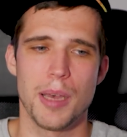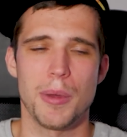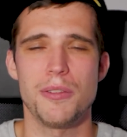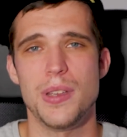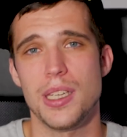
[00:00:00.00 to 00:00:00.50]

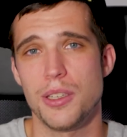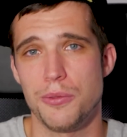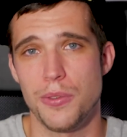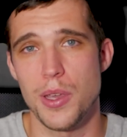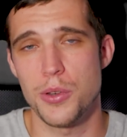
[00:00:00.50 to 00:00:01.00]
But I think in the
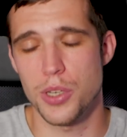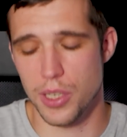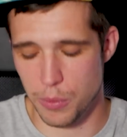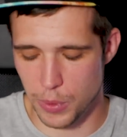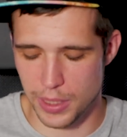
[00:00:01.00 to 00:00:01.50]

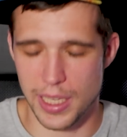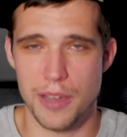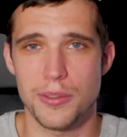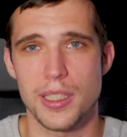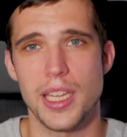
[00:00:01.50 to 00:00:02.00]
future we'll
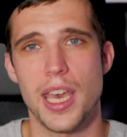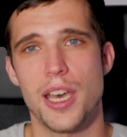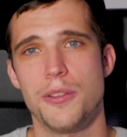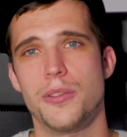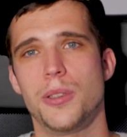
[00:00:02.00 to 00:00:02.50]
definitely
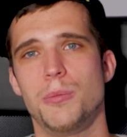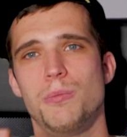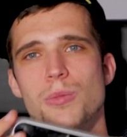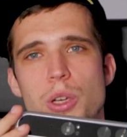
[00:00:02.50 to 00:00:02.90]
have um,